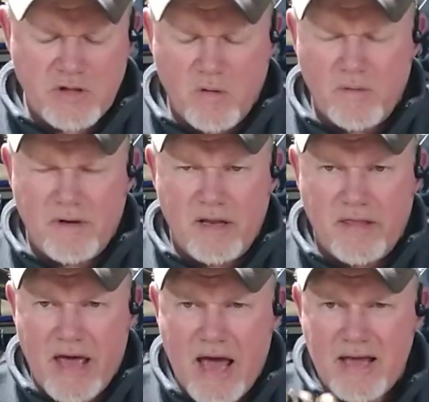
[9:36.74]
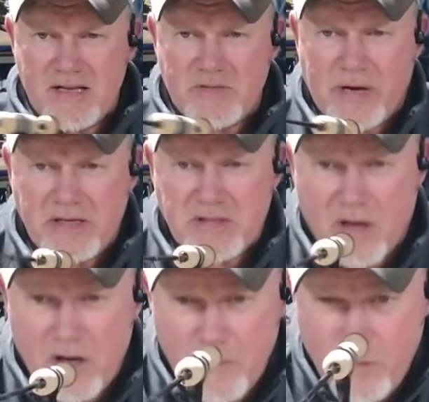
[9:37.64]
so that is my
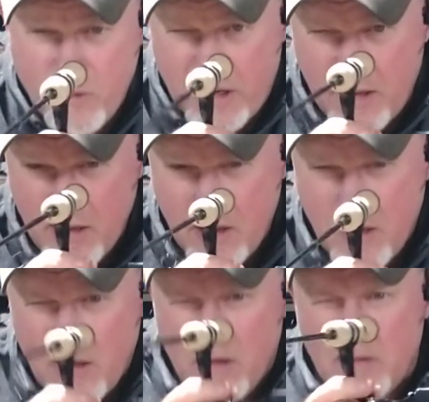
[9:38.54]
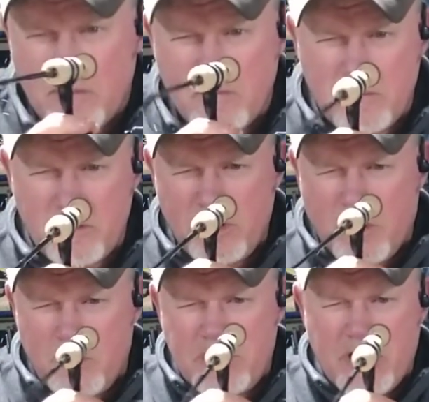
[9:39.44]
starting point.
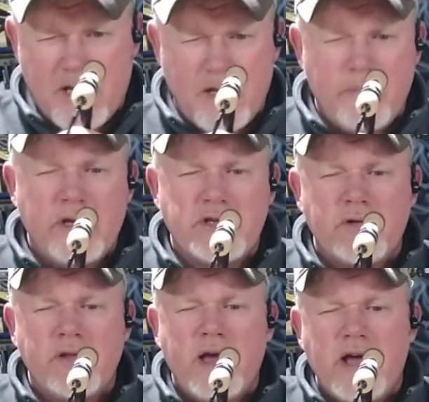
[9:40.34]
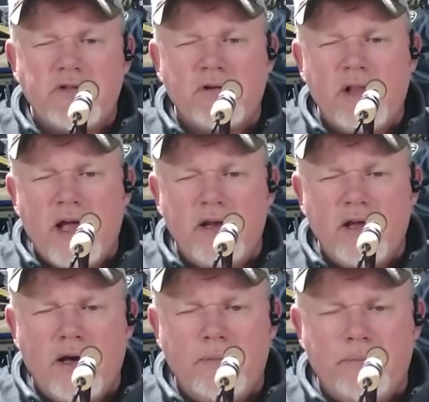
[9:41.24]
Double check it, make sure the eyes are lined
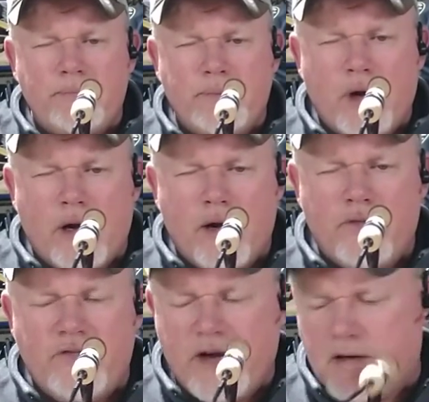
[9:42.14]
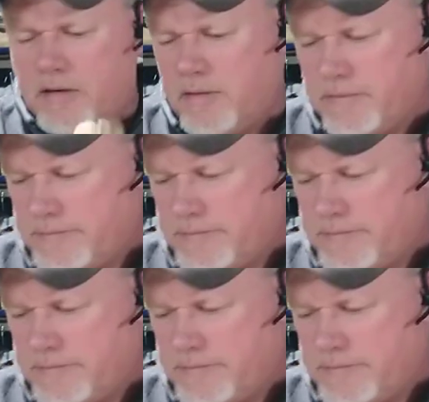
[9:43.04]
up. Perfect.